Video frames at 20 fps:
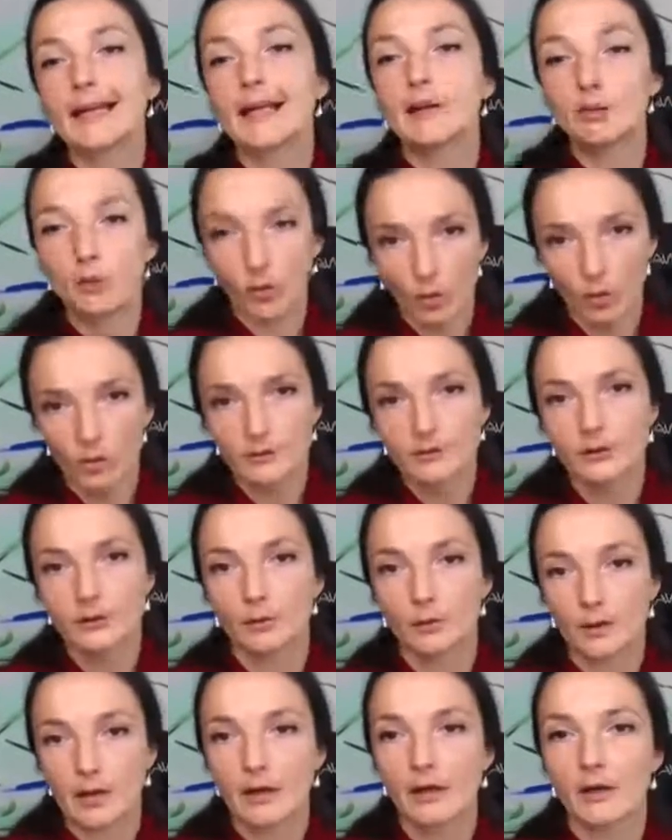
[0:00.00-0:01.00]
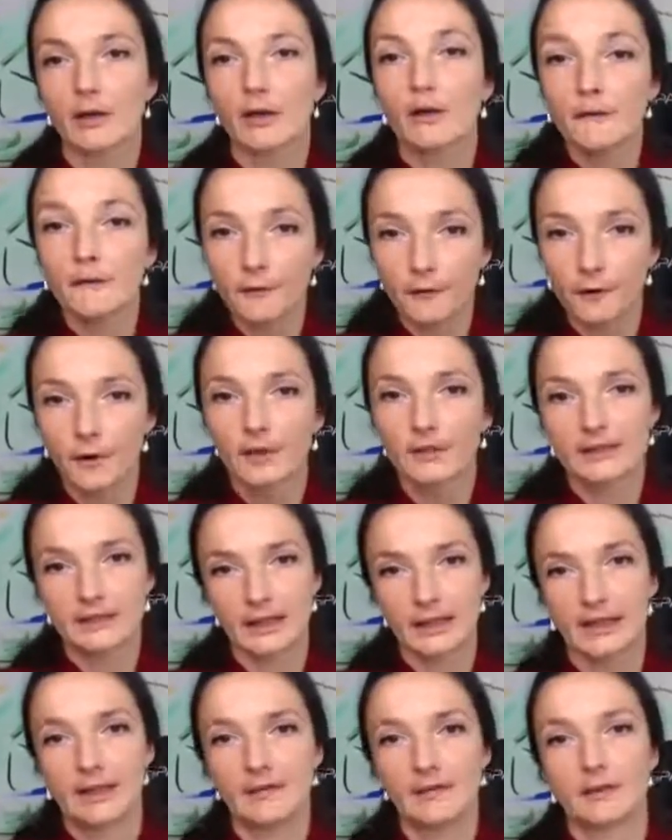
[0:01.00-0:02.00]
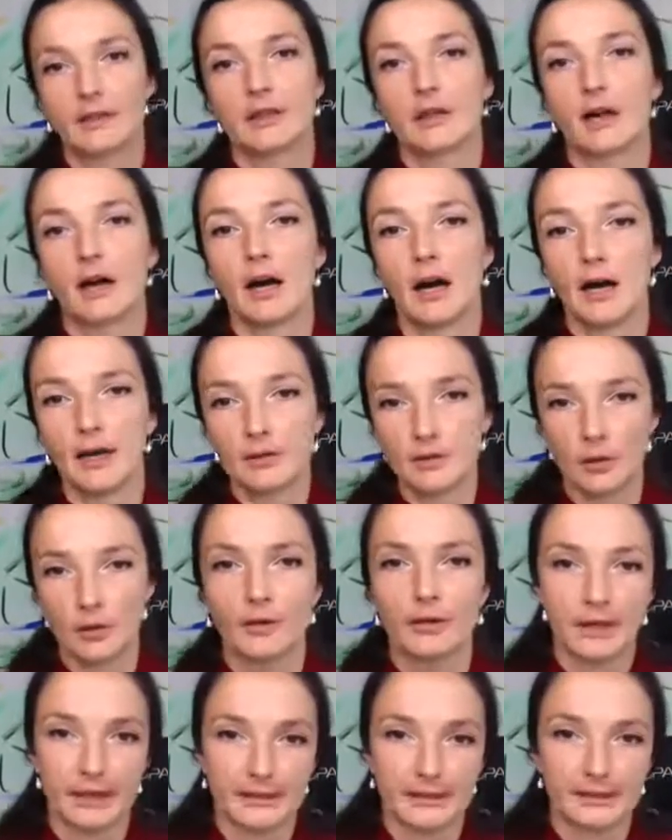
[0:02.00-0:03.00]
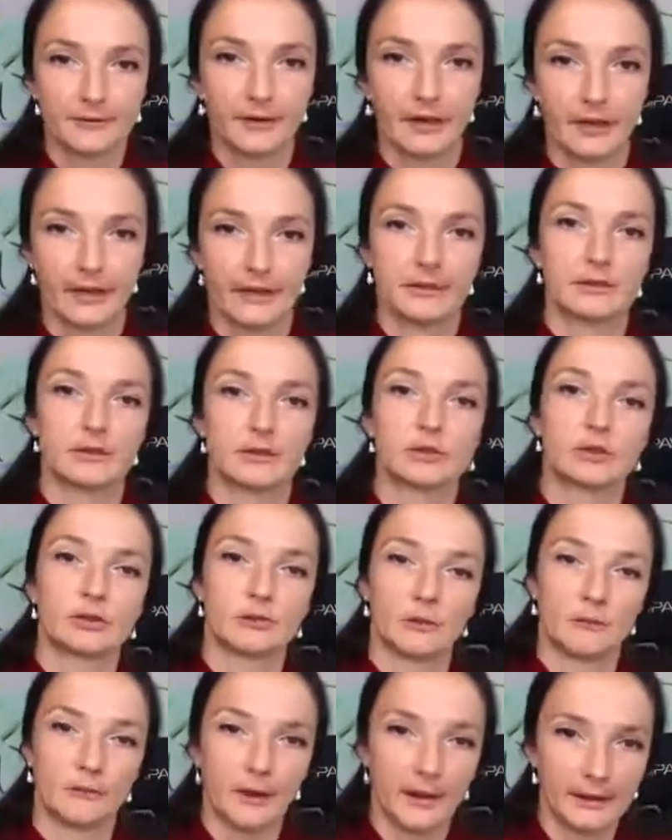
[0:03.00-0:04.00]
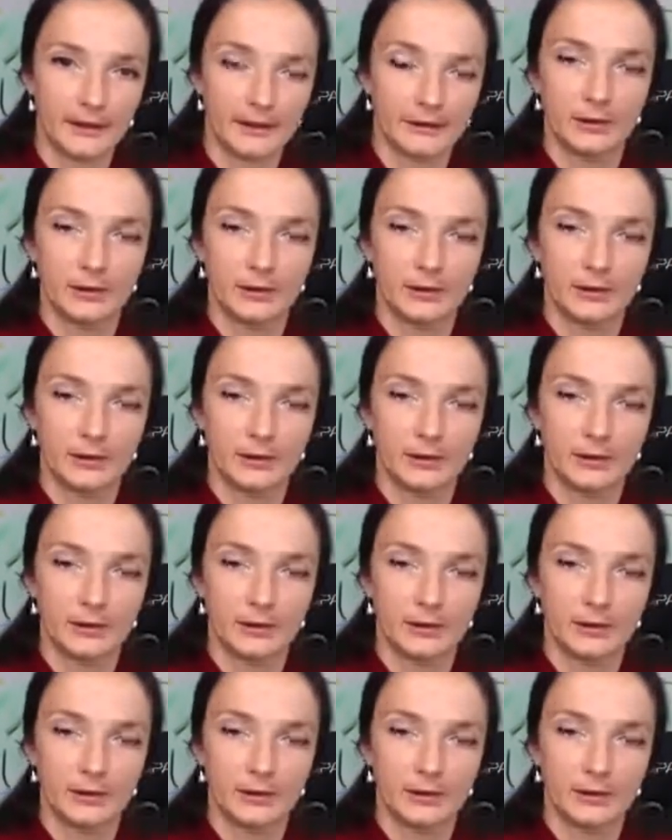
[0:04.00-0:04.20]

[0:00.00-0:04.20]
And also their first ever uh, tokenized funds fund.